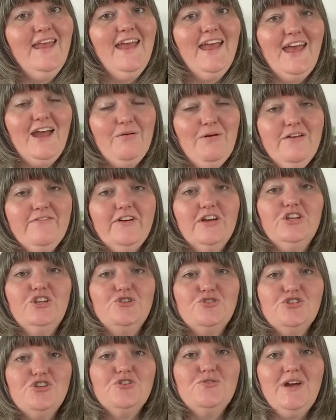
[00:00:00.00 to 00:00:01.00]
However, you
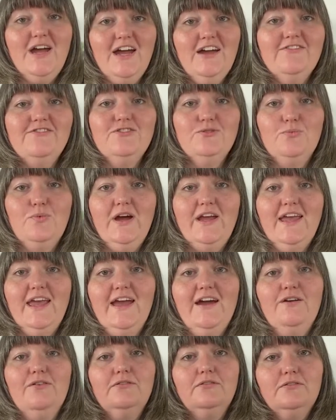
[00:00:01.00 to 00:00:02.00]
do have to weigh
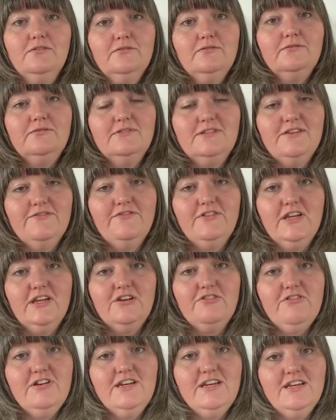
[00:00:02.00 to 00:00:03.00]
out different
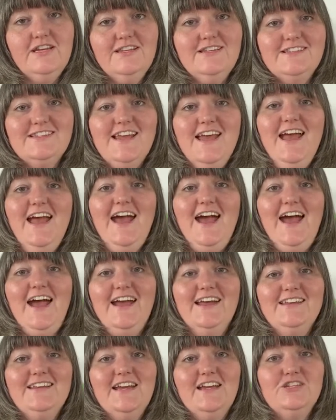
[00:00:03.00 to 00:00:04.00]
ingredients,
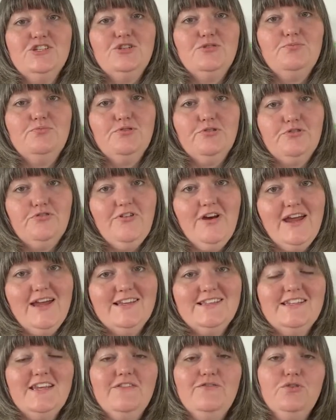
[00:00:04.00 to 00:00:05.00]
and as you
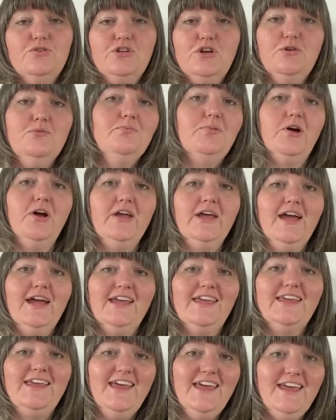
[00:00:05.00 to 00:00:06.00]
progress, if you don't buy a
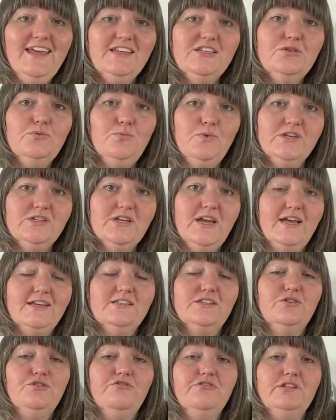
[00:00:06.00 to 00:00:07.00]
kit which has
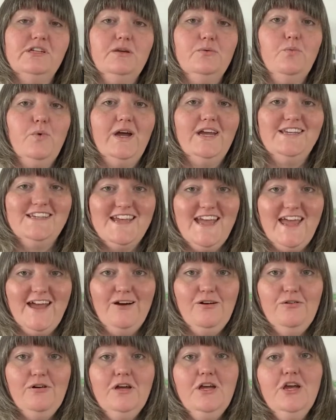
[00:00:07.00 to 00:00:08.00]
it already weighed
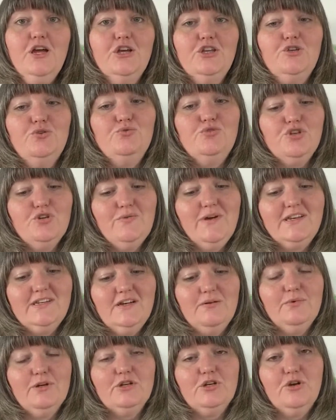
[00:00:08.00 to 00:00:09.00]
out, you do end
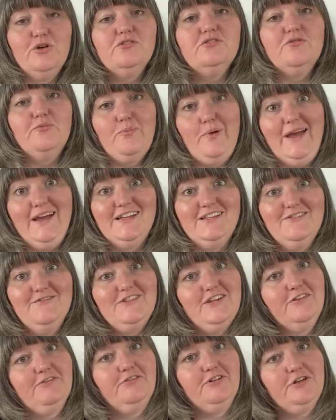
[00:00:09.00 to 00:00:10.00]
up with lots of bags of
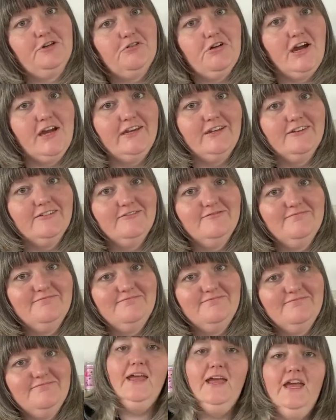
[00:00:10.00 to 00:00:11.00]
different grain.
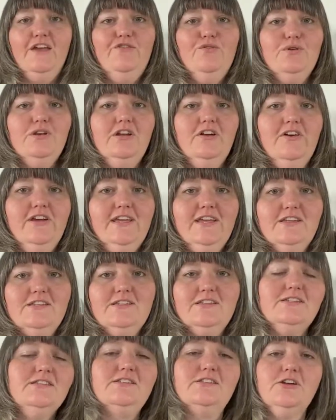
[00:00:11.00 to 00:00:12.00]
If you'd like
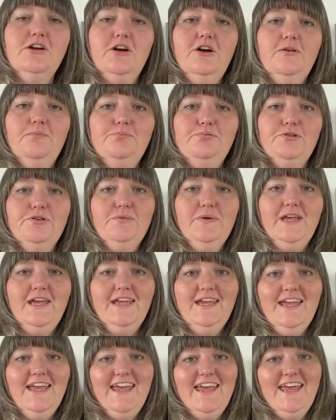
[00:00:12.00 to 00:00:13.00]
to start
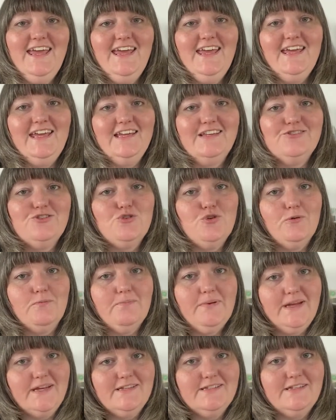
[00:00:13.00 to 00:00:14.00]
brewing, here is your
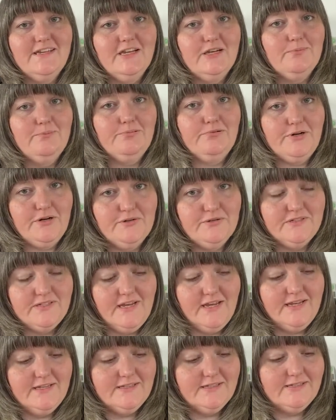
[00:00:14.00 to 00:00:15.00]
basic
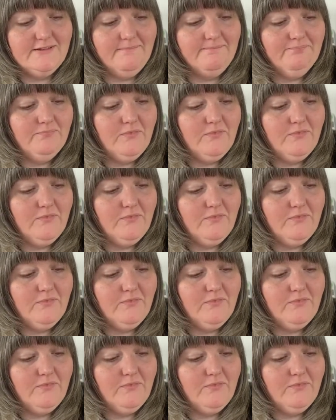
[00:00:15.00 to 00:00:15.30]
process.